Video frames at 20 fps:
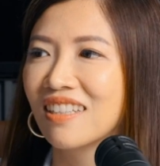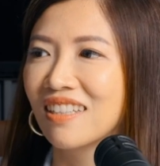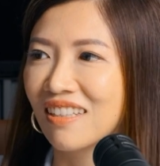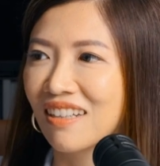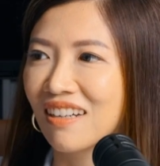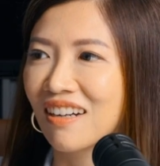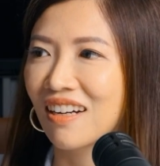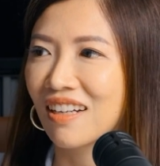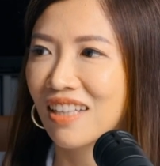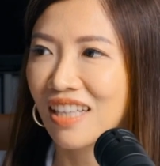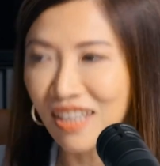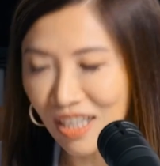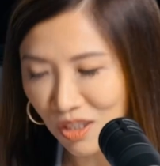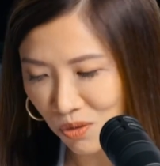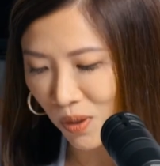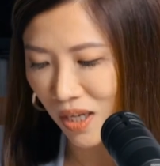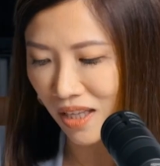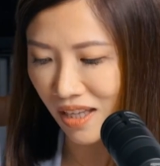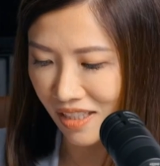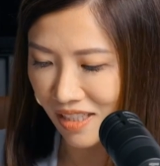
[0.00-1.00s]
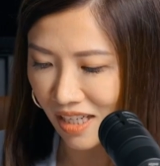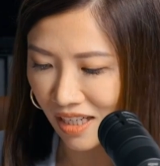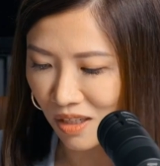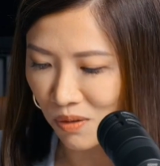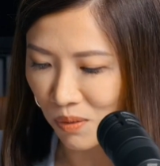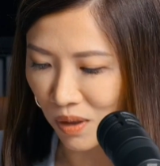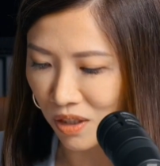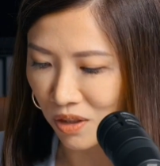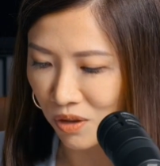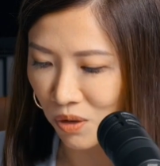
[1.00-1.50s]
Yeah, and that's exactly
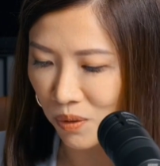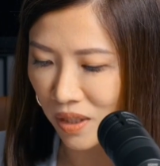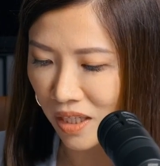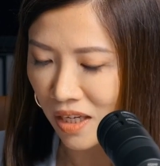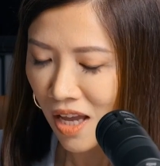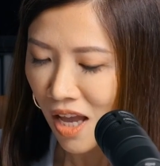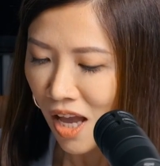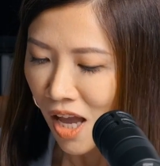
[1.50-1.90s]
what you're doing.